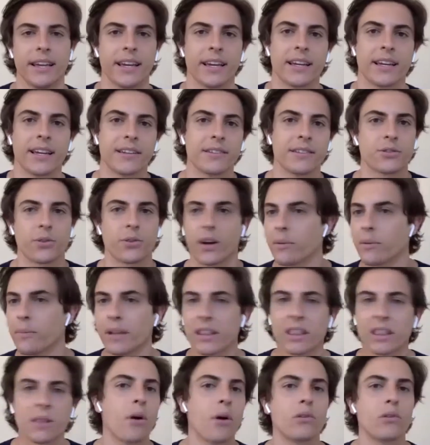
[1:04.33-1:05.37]
and try to
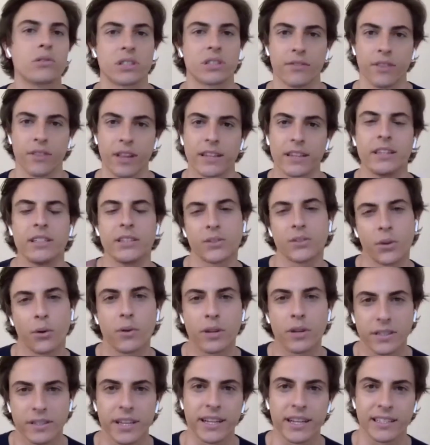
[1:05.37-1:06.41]
make the most of like these
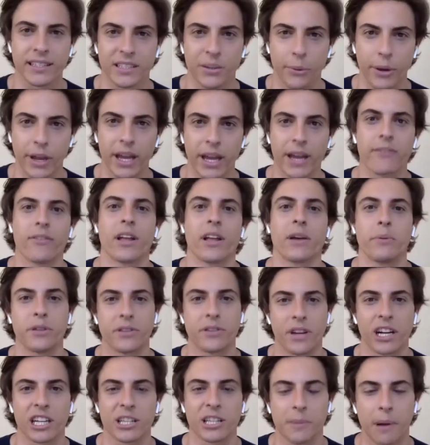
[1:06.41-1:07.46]
30 seconds that we have, like we
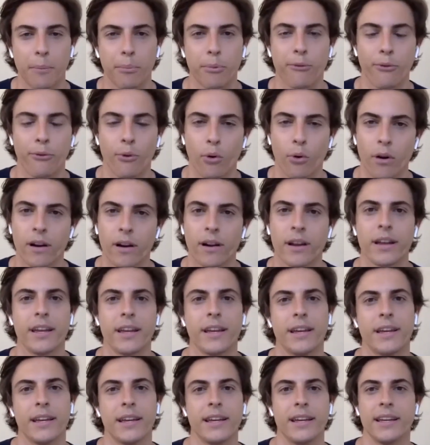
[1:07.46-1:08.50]
talked about before.
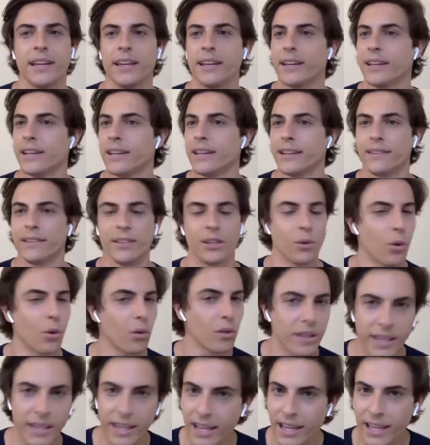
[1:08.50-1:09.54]
You
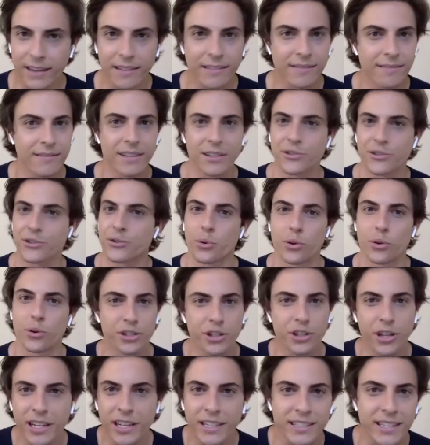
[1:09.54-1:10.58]
only get a short
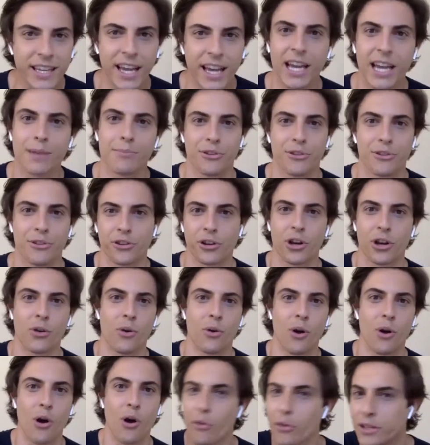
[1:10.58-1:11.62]
chunk of time to show
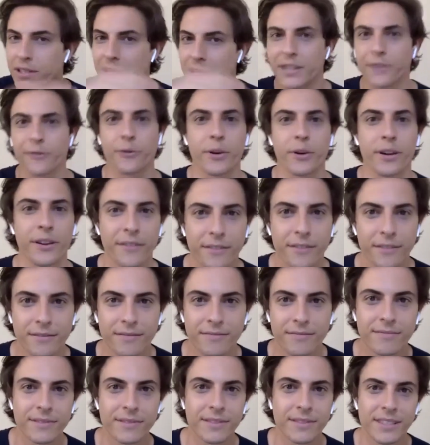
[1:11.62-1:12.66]
all these different
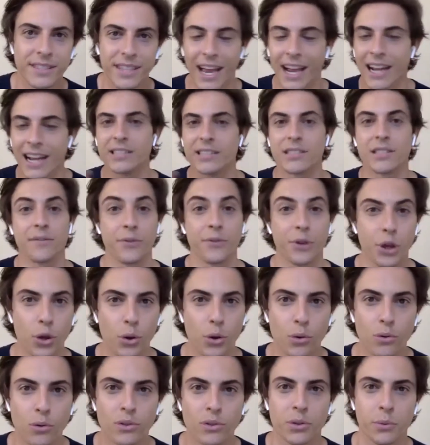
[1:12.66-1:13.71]
sides of
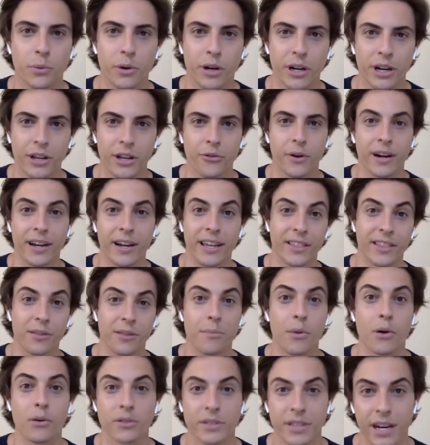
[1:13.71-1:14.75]
you, so we're gonna try to get the
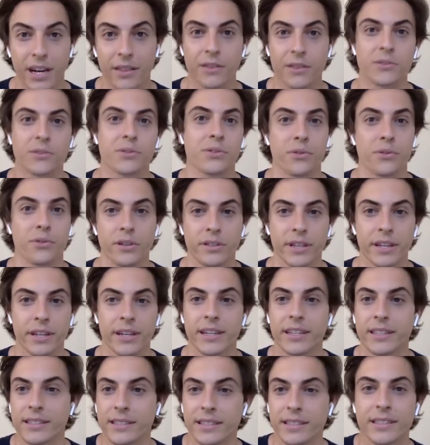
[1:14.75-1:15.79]
most out of those 30
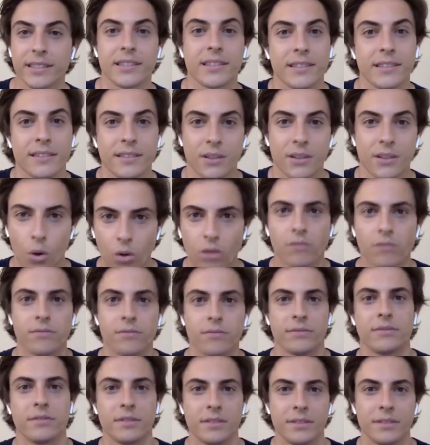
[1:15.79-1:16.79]
seconds. Cool?